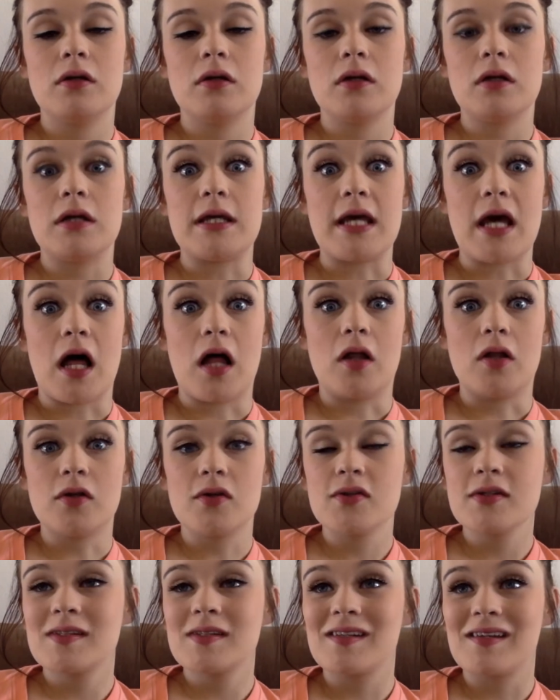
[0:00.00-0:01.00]

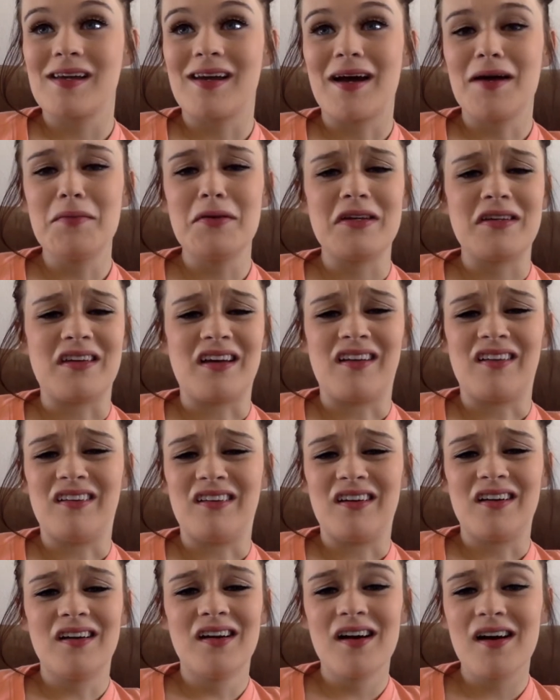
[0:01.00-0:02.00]
yells. Like I'm a
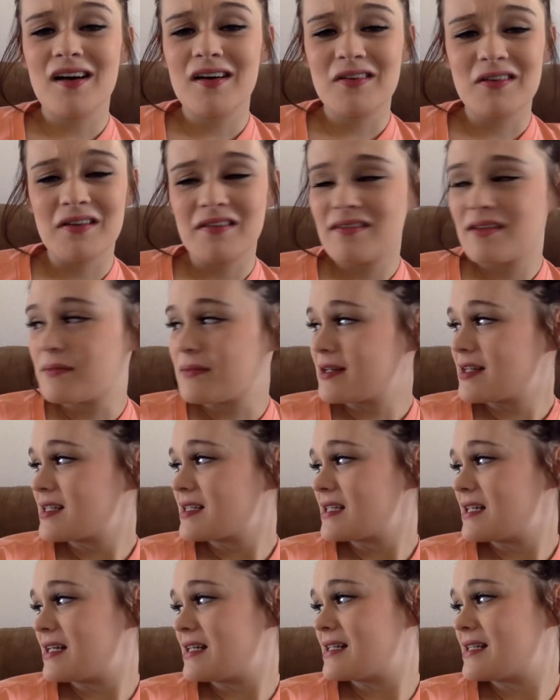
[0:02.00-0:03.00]
yeller. I don't know if that makes
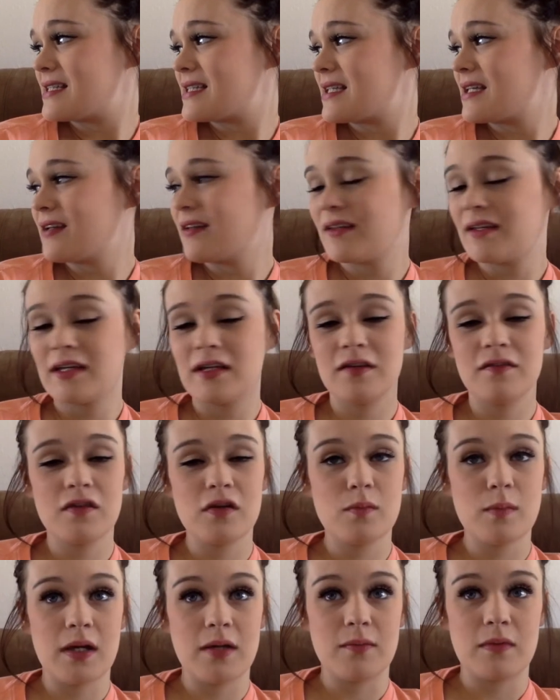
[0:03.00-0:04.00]
sense. Like if
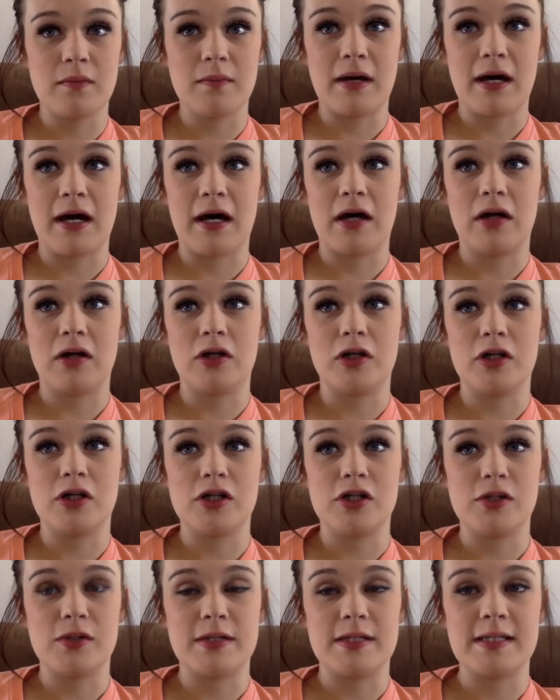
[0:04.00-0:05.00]
you make me mad or you're
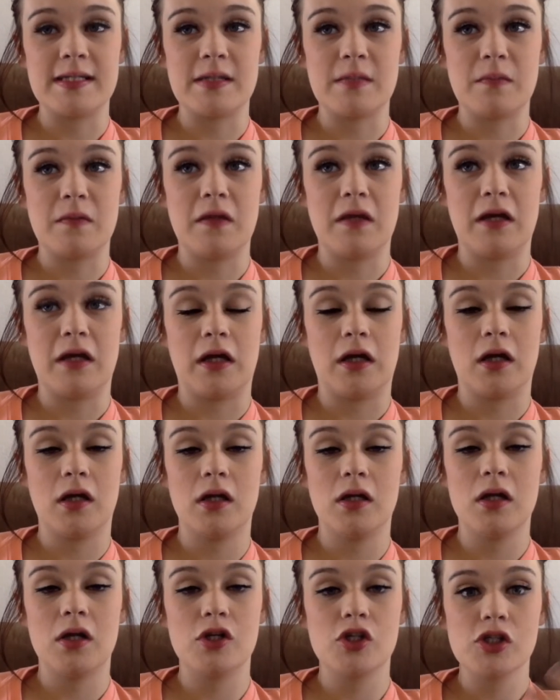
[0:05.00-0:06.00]
doing something
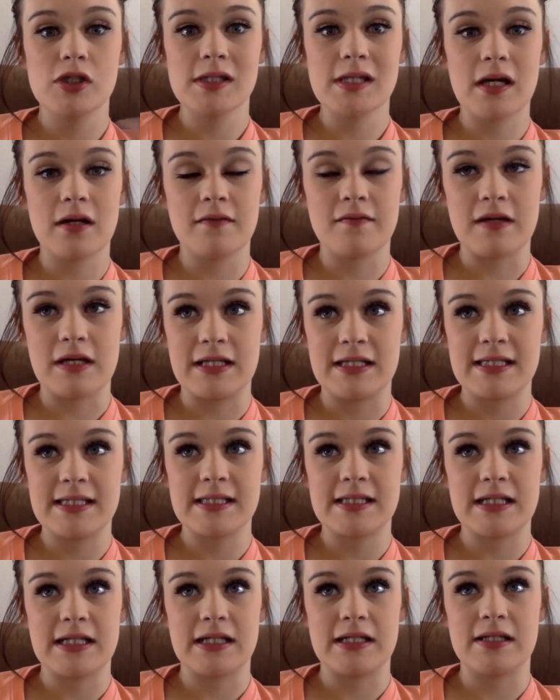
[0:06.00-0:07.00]
just out of
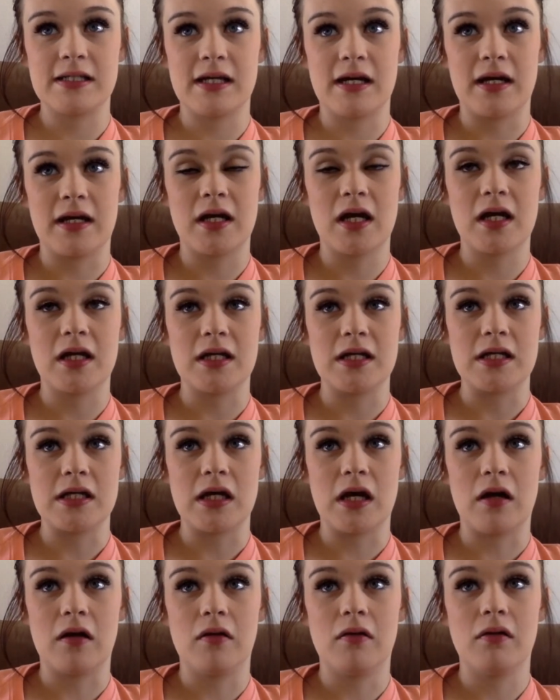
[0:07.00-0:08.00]
instinct, I kind of
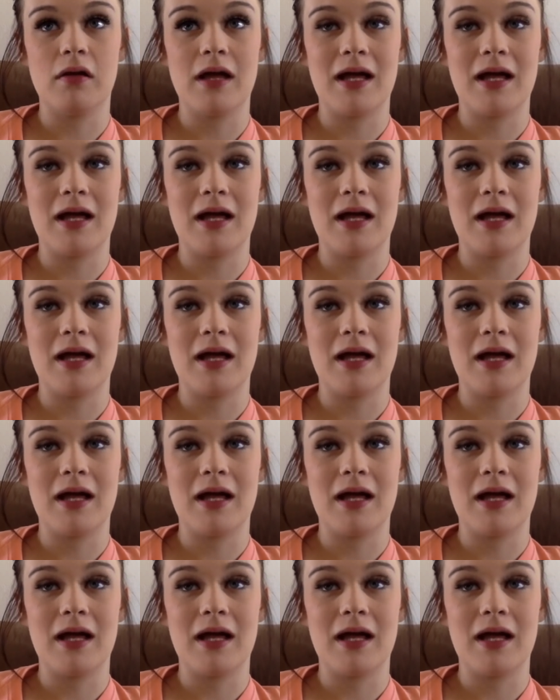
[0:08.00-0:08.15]
yell.